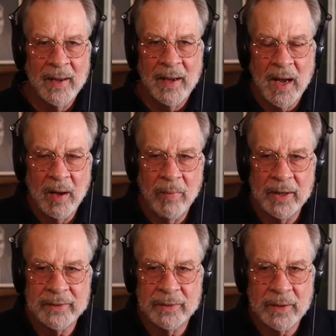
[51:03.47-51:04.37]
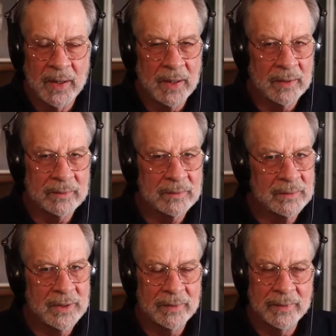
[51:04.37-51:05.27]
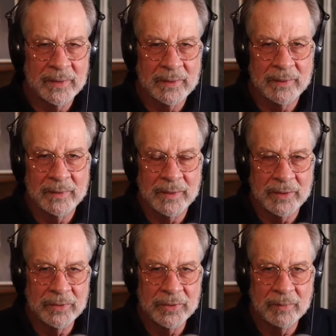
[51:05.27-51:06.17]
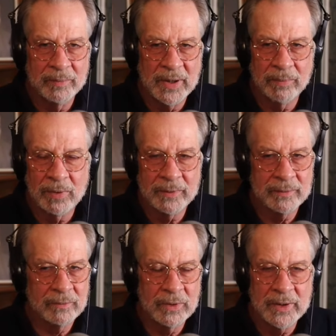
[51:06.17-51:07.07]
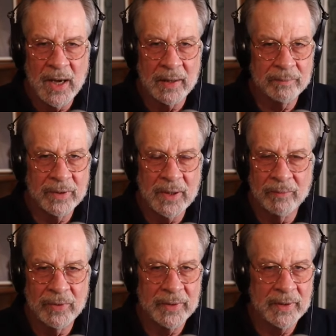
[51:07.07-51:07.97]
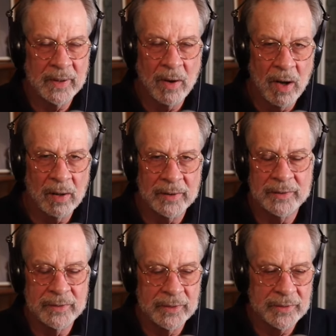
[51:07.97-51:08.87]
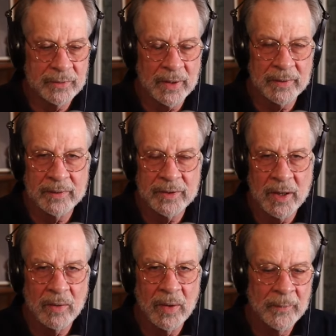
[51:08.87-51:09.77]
But the YouTube people would not put up with it at all and just struck the show.